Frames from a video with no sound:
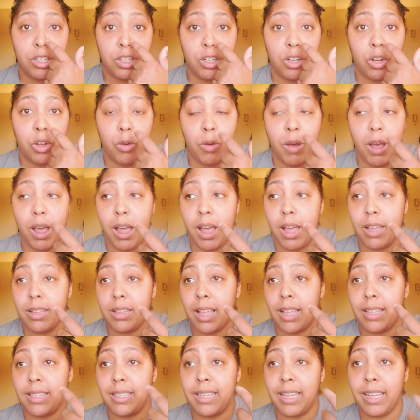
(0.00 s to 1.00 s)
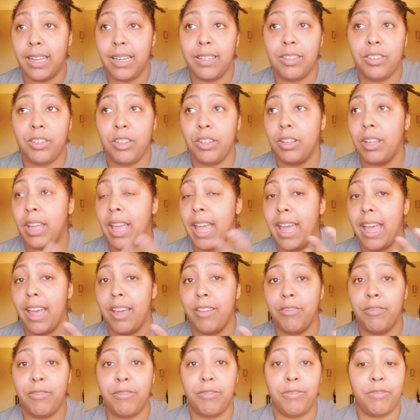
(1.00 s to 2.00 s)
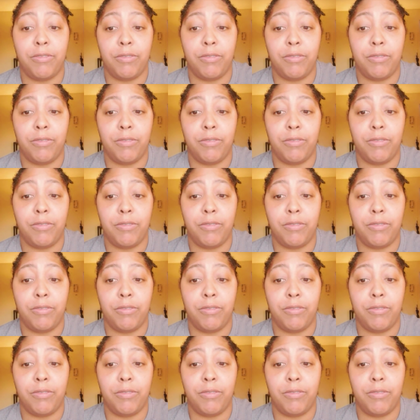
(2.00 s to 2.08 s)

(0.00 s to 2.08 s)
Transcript: I tend to have